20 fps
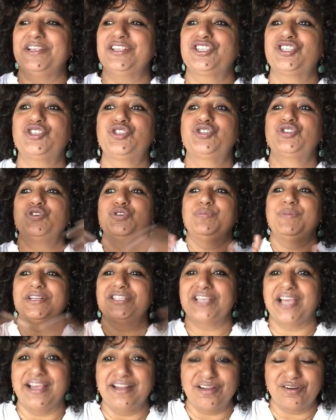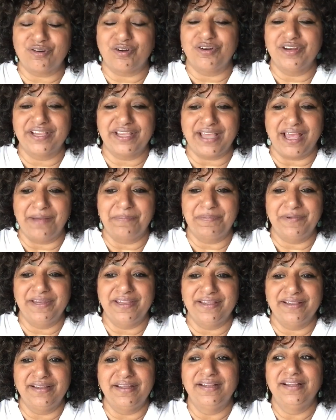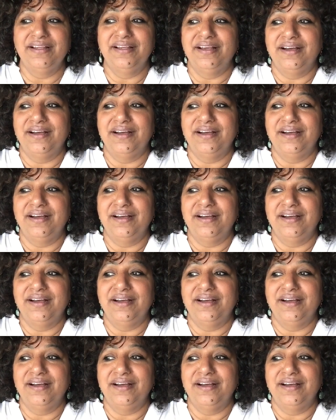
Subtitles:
there's too much hyaluronic happening.